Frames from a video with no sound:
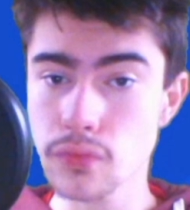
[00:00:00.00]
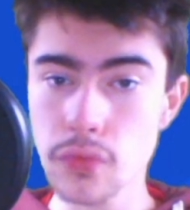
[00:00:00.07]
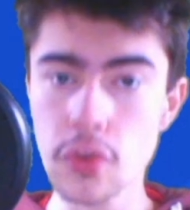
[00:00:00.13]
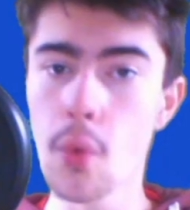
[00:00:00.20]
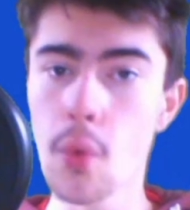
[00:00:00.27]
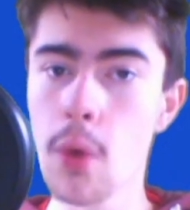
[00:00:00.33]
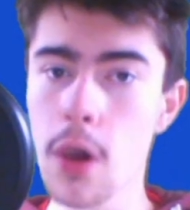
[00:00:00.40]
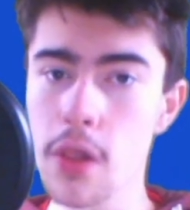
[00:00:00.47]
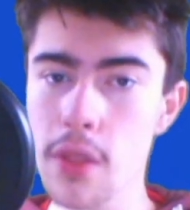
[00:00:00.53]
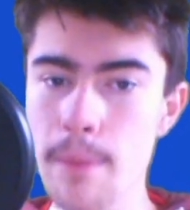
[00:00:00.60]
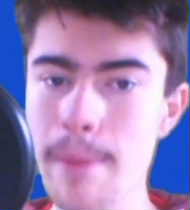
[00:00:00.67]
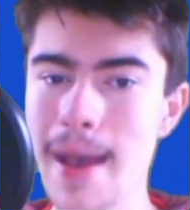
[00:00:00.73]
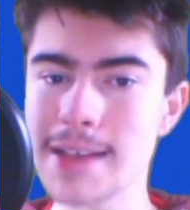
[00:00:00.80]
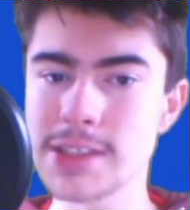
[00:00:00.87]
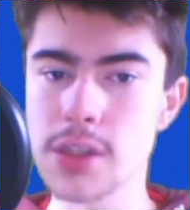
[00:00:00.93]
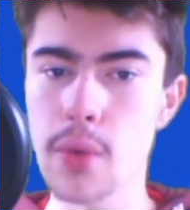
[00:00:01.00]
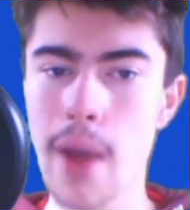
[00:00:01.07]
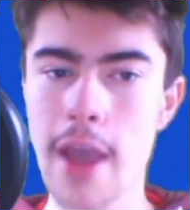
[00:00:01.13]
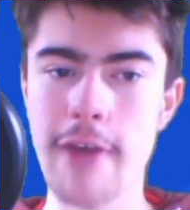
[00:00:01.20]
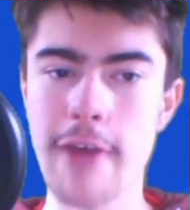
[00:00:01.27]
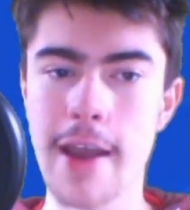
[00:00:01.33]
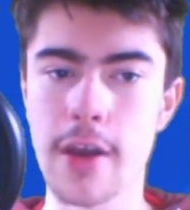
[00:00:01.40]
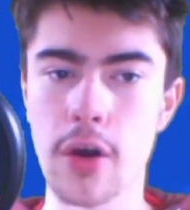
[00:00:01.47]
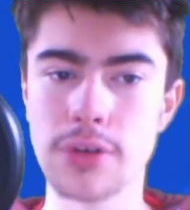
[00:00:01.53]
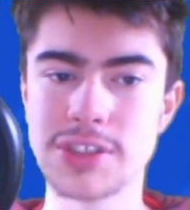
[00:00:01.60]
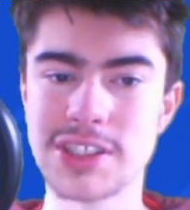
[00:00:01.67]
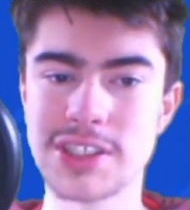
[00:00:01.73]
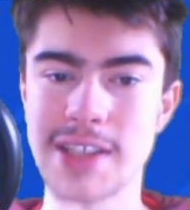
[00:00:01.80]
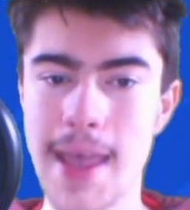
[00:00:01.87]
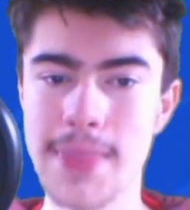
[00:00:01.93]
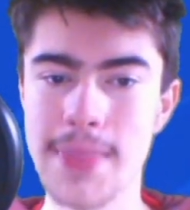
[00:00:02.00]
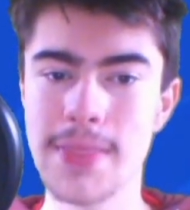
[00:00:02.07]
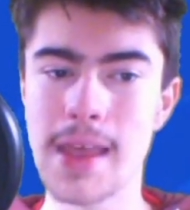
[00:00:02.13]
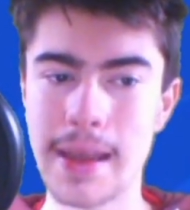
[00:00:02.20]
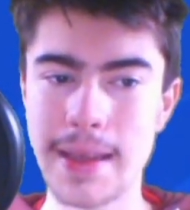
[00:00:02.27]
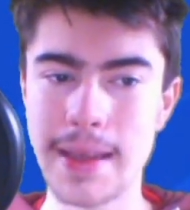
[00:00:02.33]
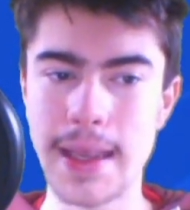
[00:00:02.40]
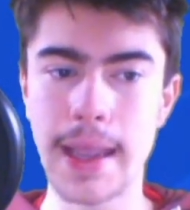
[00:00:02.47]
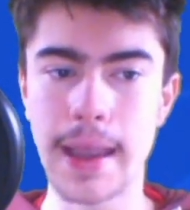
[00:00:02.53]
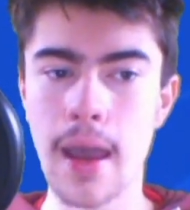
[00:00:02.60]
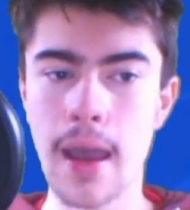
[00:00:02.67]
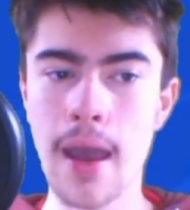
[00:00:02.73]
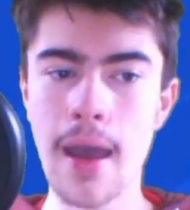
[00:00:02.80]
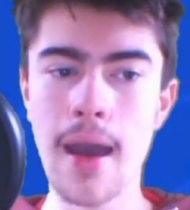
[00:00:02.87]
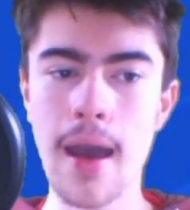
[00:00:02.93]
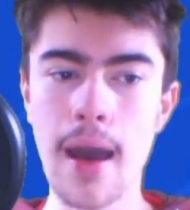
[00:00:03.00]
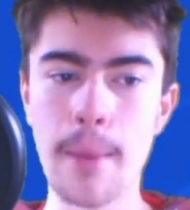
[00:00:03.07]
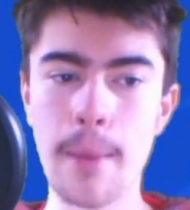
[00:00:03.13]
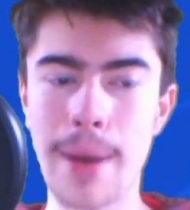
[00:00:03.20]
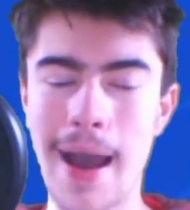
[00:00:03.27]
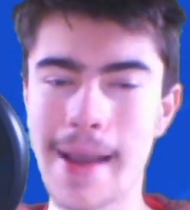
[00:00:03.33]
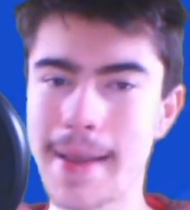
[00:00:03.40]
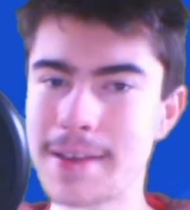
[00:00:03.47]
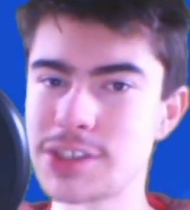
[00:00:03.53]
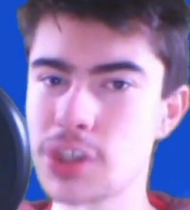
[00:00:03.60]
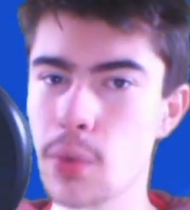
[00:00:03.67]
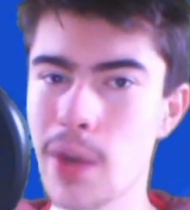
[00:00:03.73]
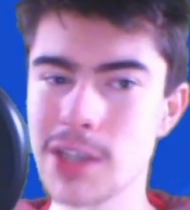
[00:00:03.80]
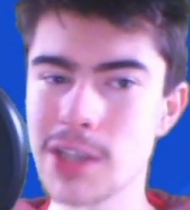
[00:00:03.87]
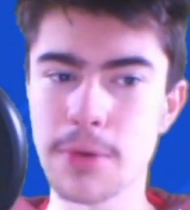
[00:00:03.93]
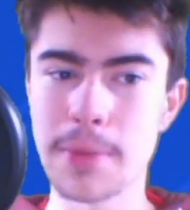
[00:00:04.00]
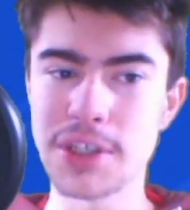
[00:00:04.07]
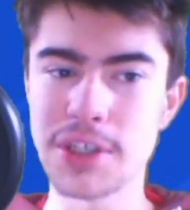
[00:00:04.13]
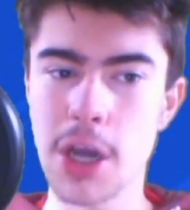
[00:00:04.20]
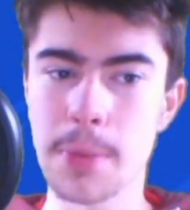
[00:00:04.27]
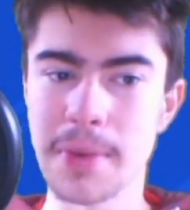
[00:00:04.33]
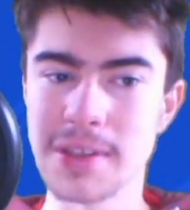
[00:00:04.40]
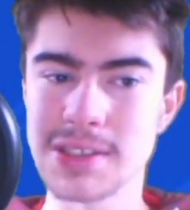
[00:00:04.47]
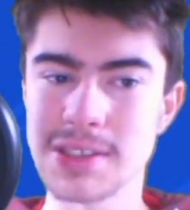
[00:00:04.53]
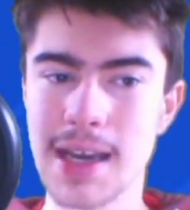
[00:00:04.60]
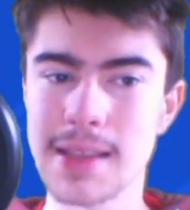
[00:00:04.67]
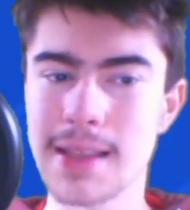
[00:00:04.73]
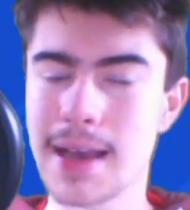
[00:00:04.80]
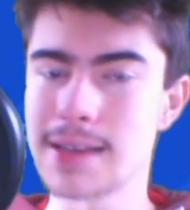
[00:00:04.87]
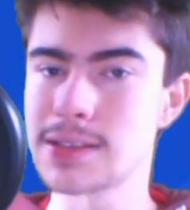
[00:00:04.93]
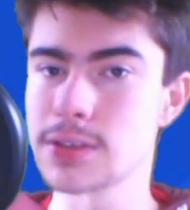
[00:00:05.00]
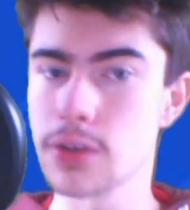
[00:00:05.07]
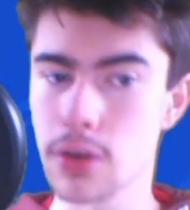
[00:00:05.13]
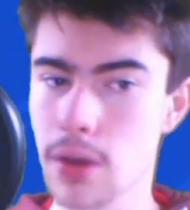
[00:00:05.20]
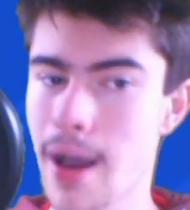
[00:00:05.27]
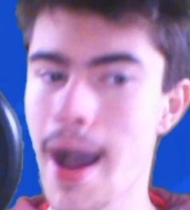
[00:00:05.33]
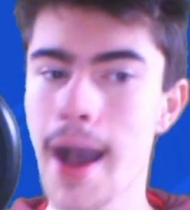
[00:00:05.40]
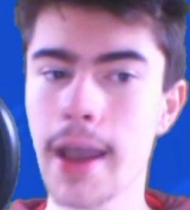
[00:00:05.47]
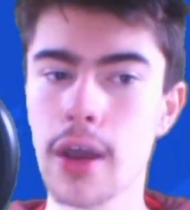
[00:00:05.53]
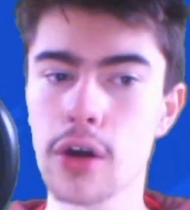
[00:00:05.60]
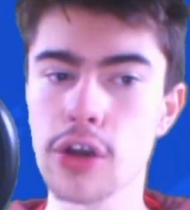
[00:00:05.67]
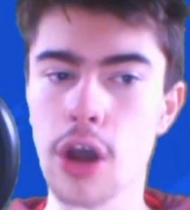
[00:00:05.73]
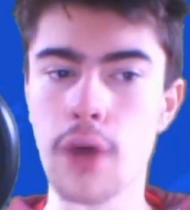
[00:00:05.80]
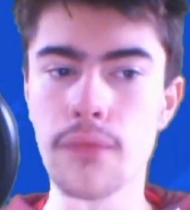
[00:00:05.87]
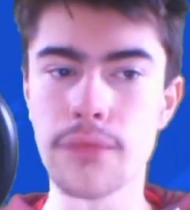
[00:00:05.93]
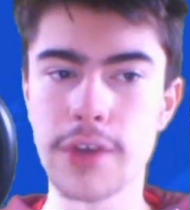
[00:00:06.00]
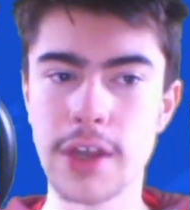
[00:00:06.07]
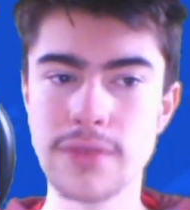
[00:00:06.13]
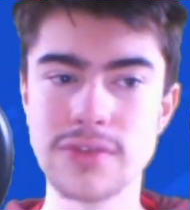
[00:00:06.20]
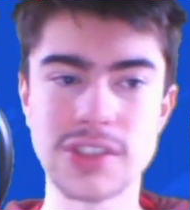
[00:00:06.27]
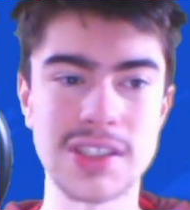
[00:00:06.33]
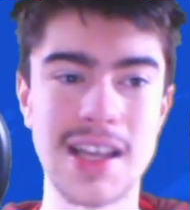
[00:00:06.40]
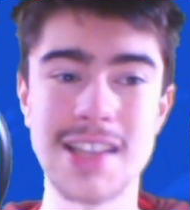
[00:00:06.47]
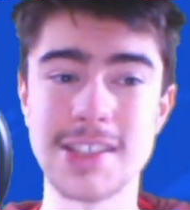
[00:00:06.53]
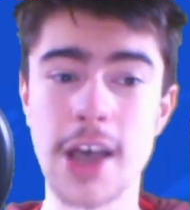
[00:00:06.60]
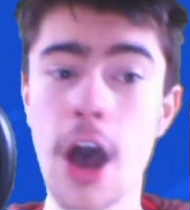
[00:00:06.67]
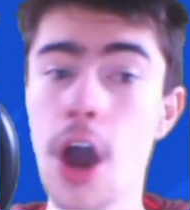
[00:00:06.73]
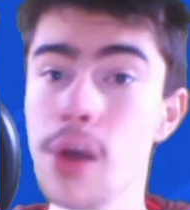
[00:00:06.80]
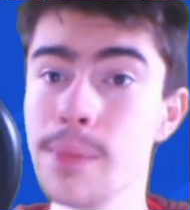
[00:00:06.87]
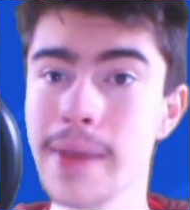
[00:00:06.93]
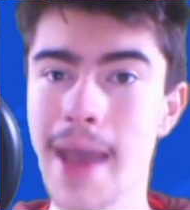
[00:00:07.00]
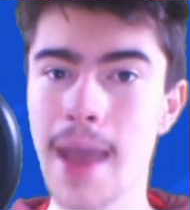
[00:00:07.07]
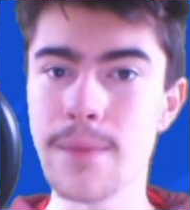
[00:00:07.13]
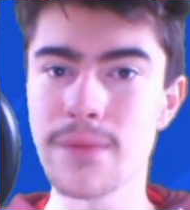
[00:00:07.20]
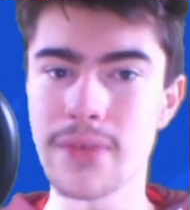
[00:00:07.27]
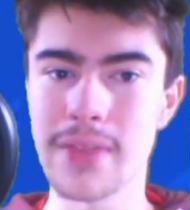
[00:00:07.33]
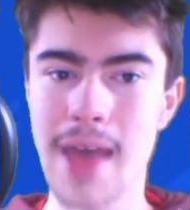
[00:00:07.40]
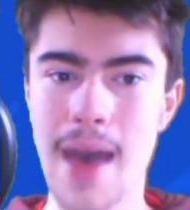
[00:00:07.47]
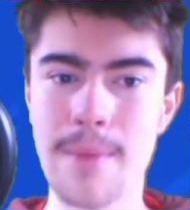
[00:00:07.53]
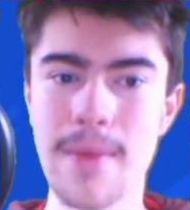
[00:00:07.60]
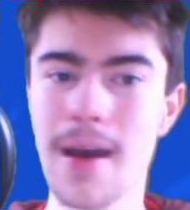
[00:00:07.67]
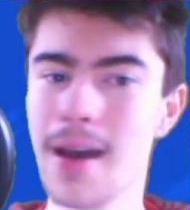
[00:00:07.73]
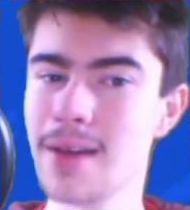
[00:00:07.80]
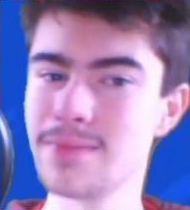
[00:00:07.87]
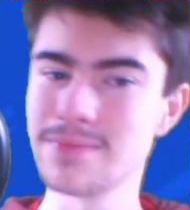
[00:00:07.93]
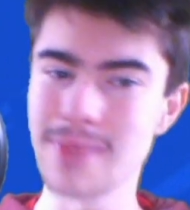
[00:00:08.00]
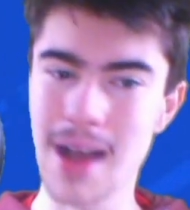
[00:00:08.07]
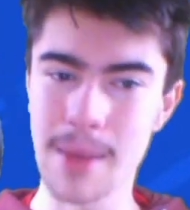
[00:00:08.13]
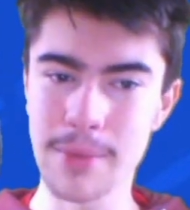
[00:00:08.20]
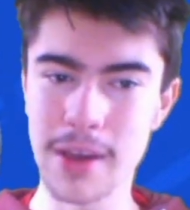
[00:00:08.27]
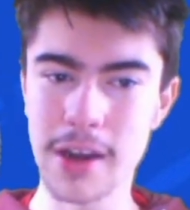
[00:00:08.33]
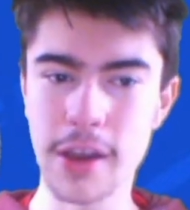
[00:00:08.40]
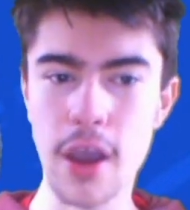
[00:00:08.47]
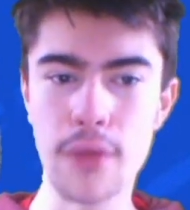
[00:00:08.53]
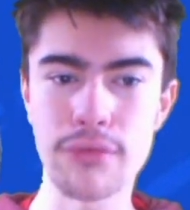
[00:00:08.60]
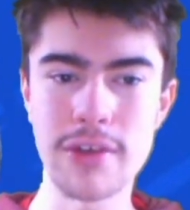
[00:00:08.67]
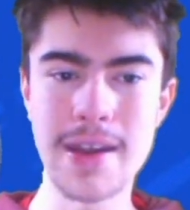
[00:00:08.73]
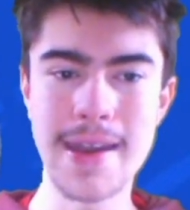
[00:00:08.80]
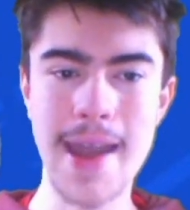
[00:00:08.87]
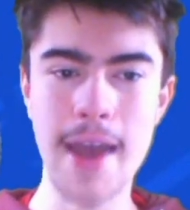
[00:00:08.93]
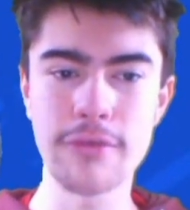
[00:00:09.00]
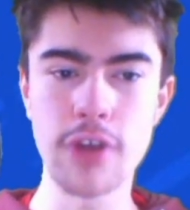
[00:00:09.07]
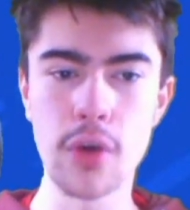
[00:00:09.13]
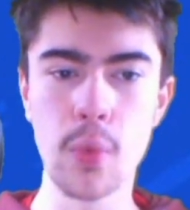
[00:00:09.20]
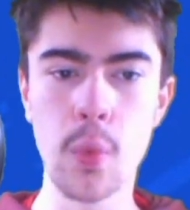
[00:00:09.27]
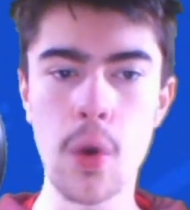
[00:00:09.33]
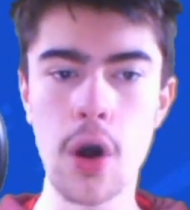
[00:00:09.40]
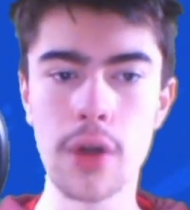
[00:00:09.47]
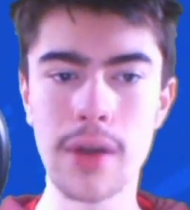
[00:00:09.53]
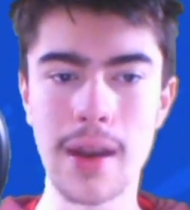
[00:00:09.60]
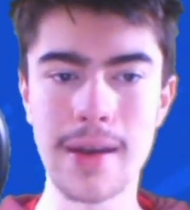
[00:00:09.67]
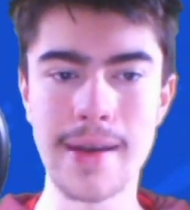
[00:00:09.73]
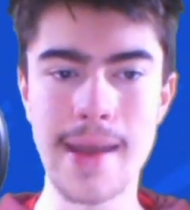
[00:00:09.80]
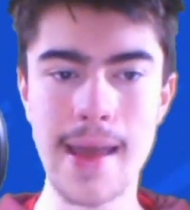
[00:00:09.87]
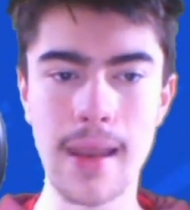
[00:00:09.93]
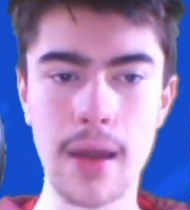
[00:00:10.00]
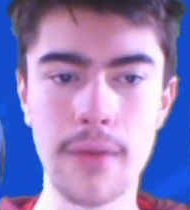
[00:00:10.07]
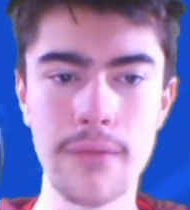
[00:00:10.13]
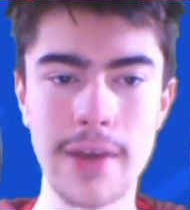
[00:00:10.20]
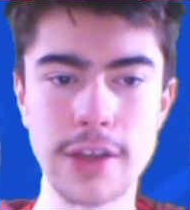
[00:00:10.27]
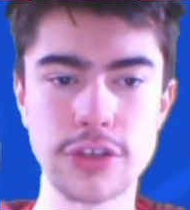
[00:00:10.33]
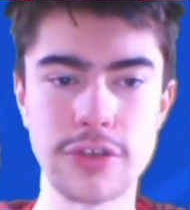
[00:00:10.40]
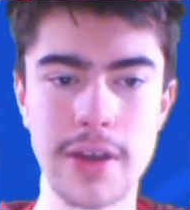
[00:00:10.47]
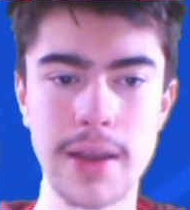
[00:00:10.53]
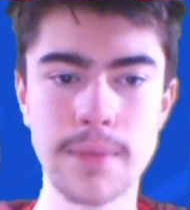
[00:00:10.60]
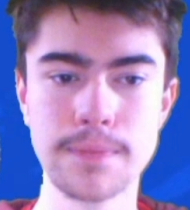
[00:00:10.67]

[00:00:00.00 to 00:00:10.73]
one of the best away records in the league, but against the West Bromwich Albion side that's high on confidence, it's a home game for them. I'm going to go for a narrow 1-0 victory